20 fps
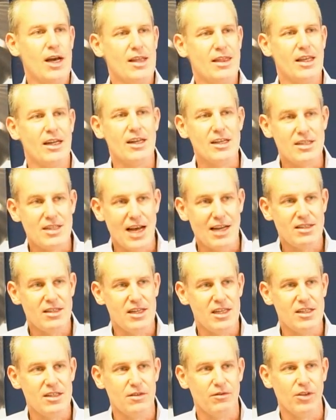the
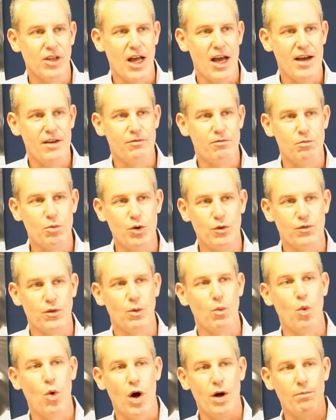necessities of life move
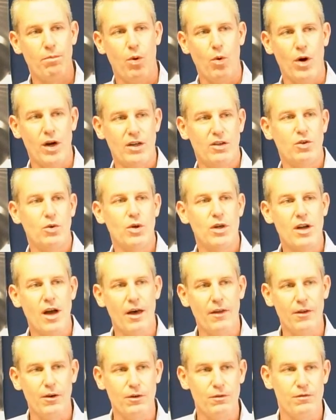from one point to
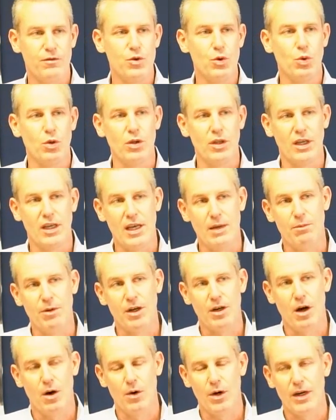another, fuel to keep it
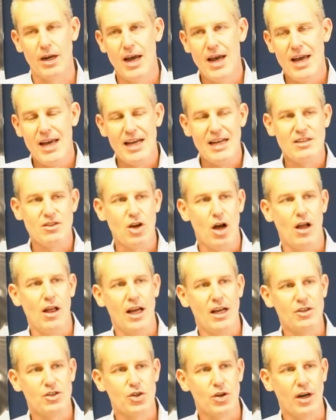going, it's all
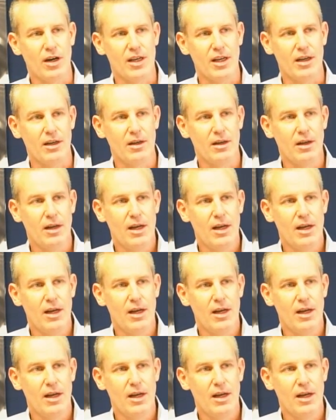on trucking.